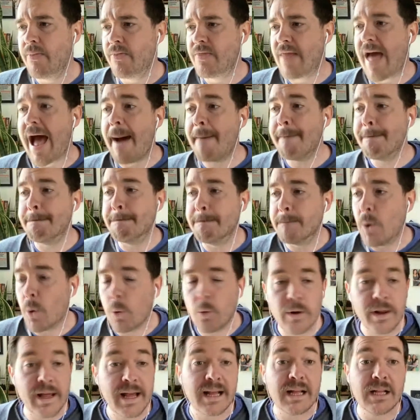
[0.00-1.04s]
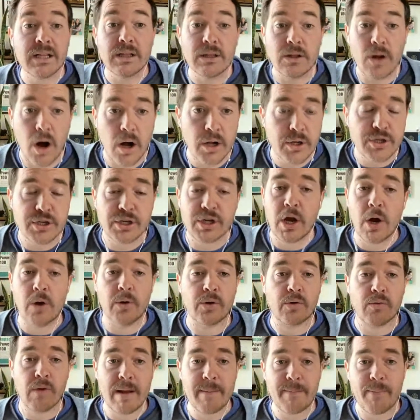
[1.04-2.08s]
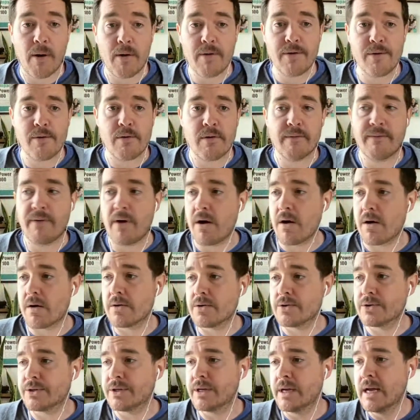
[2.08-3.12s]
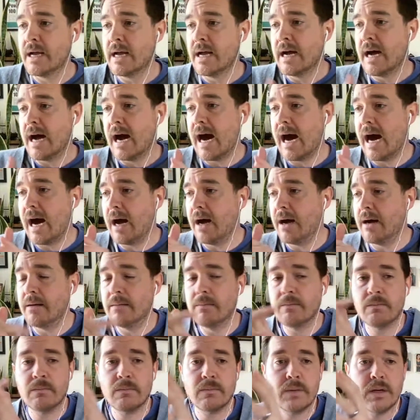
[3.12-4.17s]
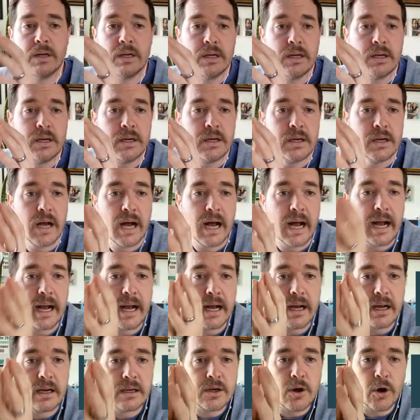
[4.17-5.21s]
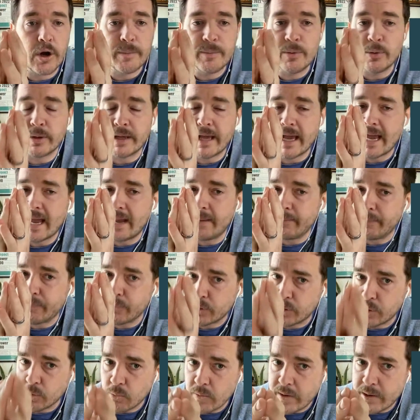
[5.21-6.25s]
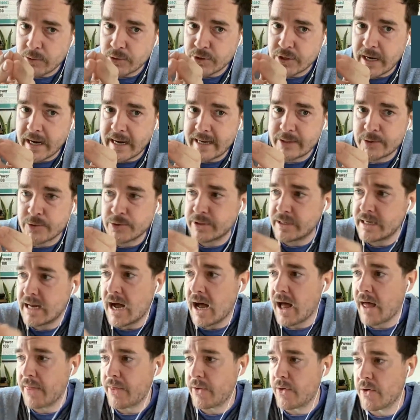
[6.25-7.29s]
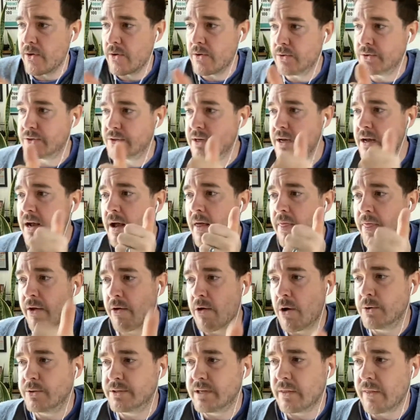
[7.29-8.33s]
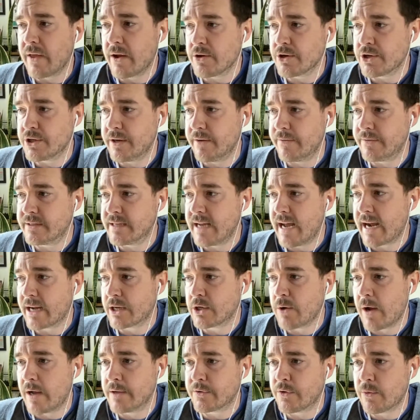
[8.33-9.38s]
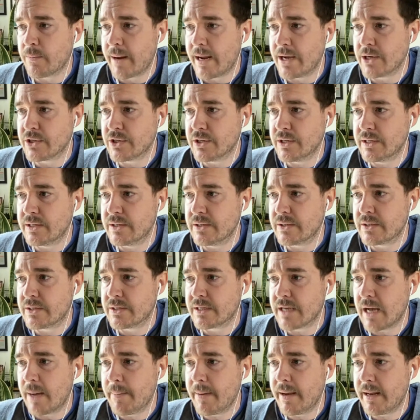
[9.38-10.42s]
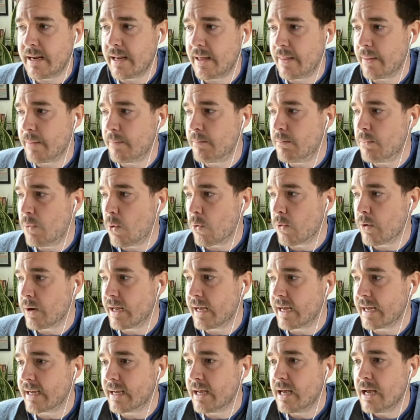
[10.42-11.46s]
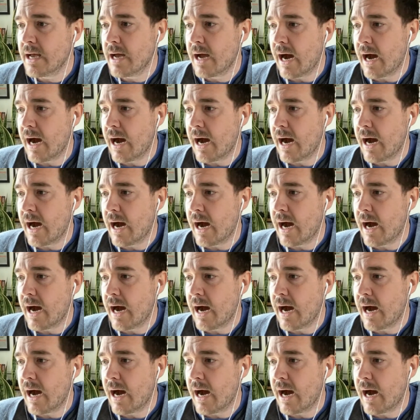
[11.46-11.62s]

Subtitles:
That morning, Launch Code, great partner of ours, Coding Bootcamp for career changers and others. They're hosting their Shift Tech Transformation Summit in the morning.